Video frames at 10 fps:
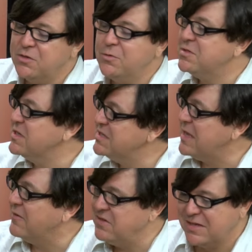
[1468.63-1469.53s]
due to
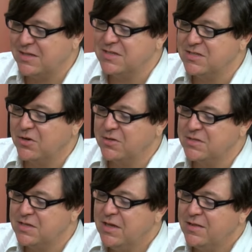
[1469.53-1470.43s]
safety
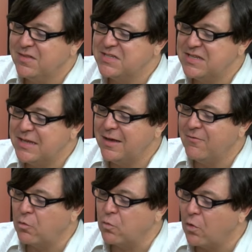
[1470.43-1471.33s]
concerns, the city
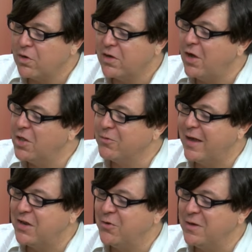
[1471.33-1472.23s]
of Aurora,
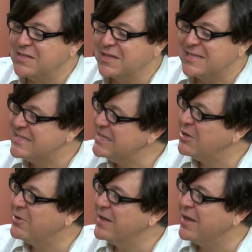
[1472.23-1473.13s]
Colorado is
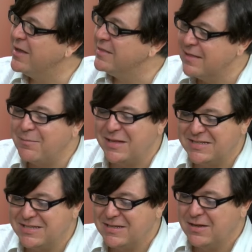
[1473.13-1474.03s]
considering a
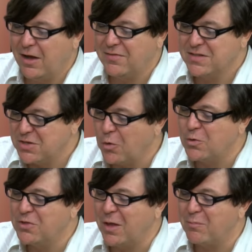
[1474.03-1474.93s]
limit on the
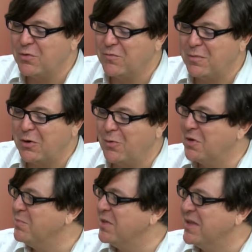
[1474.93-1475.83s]
total number of
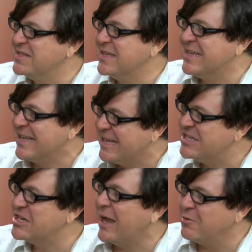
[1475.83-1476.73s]
marijuana plants in
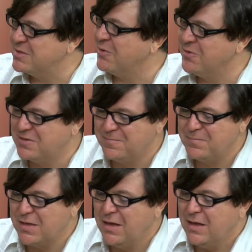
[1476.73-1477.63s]
each household.
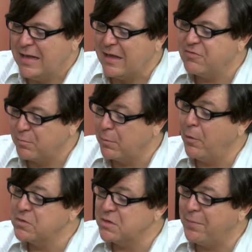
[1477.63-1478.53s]
If the
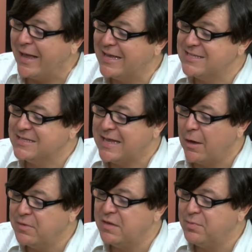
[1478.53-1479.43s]
proposal passes,
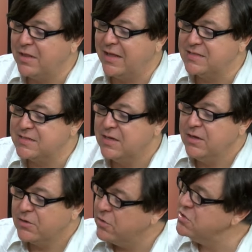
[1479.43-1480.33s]
how many plants
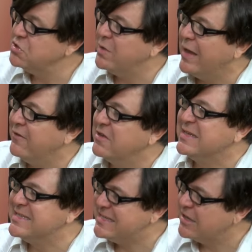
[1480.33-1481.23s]
could you have in
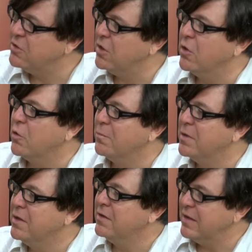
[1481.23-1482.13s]
a single home
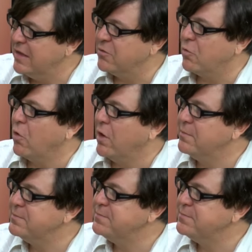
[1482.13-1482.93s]
in Aurora?